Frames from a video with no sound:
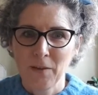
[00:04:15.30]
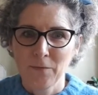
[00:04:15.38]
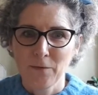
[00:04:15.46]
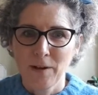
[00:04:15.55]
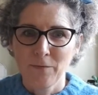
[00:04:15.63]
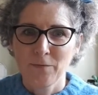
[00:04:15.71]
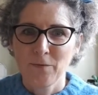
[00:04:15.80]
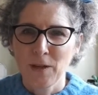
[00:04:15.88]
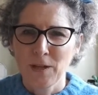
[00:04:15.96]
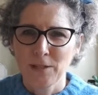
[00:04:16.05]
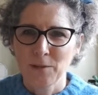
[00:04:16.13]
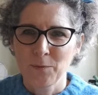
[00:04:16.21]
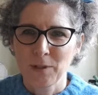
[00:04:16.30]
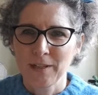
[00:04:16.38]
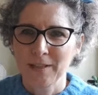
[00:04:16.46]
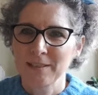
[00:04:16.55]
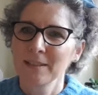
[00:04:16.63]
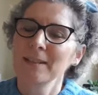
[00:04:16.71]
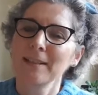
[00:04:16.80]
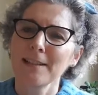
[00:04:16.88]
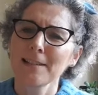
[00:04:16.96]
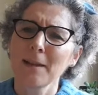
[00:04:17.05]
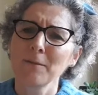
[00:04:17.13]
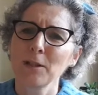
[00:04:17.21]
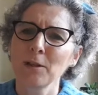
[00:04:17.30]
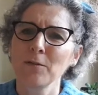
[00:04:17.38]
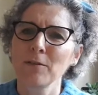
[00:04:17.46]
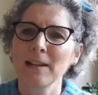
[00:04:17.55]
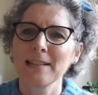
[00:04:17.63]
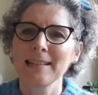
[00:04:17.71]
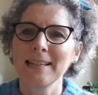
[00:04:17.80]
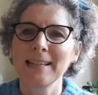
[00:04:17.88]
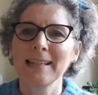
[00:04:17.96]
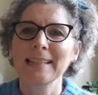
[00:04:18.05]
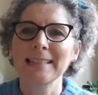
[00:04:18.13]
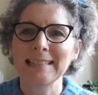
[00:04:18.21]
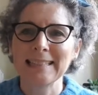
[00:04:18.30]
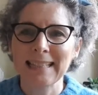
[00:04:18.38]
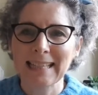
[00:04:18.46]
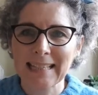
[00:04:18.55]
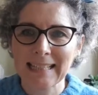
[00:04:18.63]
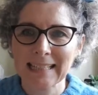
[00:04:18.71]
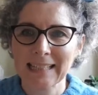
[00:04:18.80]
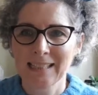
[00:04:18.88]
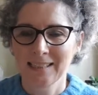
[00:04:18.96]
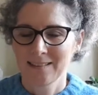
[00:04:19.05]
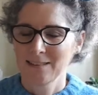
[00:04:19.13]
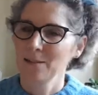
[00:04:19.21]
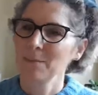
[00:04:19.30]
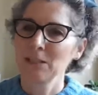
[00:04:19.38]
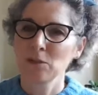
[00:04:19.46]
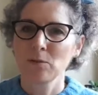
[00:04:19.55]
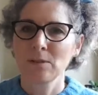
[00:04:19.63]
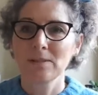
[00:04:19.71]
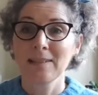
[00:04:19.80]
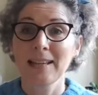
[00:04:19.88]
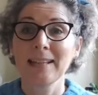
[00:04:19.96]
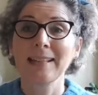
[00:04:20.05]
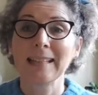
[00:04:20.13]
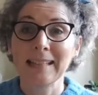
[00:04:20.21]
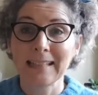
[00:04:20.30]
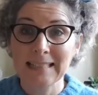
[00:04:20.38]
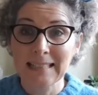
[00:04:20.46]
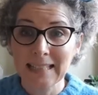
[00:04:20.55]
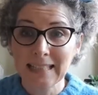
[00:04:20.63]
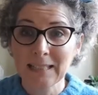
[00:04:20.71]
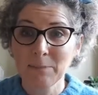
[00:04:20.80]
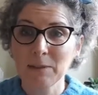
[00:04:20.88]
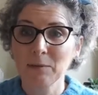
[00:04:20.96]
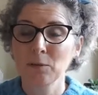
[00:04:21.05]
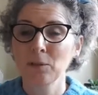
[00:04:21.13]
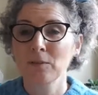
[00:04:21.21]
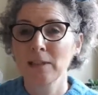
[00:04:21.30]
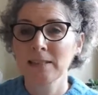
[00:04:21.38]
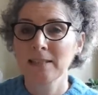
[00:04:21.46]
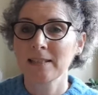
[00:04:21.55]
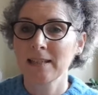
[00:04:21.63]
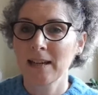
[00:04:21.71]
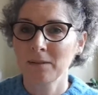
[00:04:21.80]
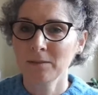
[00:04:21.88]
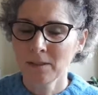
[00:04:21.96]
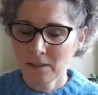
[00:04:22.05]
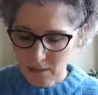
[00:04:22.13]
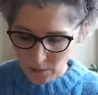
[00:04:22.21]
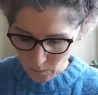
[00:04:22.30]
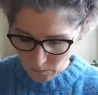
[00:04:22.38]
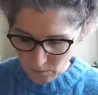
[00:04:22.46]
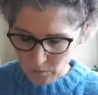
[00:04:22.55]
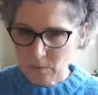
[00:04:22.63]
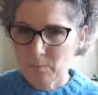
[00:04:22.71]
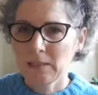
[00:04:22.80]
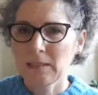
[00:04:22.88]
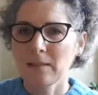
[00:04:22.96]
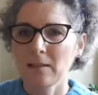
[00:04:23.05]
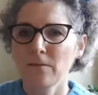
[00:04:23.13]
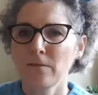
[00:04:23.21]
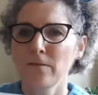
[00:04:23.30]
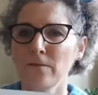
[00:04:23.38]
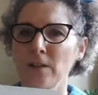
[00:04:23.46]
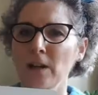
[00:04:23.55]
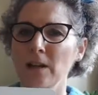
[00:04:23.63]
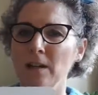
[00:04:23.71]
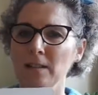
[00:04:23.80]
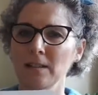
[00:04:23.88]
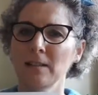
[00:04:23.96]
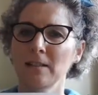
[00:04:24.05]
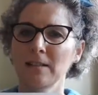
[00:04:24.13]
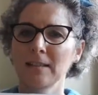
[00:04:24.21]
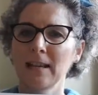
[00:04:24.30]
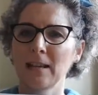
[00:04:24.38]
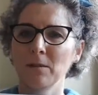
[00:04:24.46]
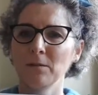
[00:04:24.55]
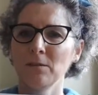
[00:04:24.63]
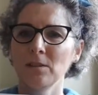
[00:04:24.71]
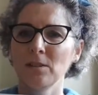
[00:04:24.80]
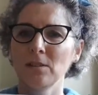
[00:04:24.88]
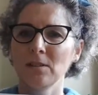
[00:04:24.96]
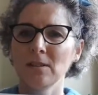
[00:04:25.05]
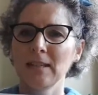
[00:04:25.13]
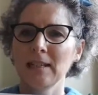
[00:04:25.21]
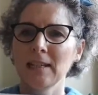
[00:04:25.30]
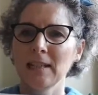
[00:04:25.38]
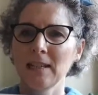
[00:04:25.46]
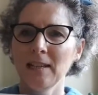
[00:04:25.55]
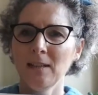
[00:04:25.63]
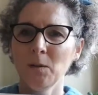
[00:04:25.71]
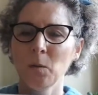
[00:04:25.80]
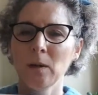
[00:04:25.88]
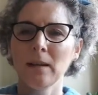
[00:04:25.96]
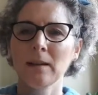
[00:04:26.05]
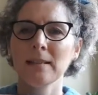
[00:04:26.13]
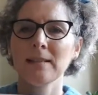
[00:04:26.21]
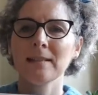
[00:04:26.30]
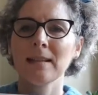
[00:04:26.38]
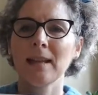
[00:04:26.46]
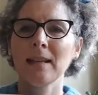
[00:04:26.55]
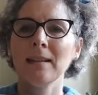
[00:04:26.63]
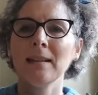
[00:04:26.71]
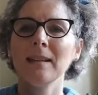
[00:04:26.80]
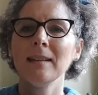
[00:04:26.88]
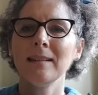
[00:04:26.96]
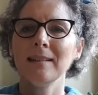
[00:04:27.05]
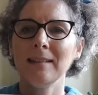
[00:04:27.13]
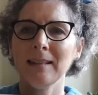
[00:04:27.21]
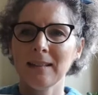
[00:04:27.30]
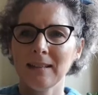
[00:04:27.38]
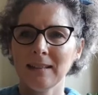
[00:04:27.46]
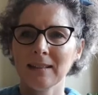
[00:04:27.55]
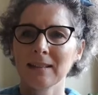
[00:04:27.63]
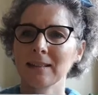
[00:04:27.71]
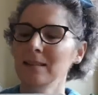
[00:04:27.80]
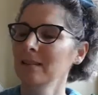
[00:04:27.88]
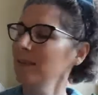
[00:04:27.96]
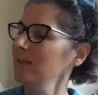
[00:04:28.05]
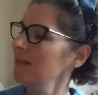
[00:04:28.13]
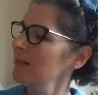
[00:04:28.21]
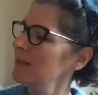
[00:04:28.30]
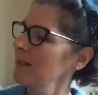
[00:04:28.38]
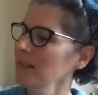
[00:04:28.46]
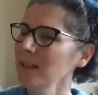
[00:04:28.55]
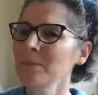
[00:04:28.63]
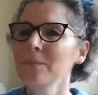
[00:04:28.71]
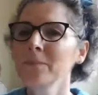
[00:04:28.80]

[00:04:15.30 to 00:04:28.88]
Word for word: for our first word, let's have a go at writing dig. So make sure you say dig before you write it down. What would be the first sound you can hear when I say dig? Rusty?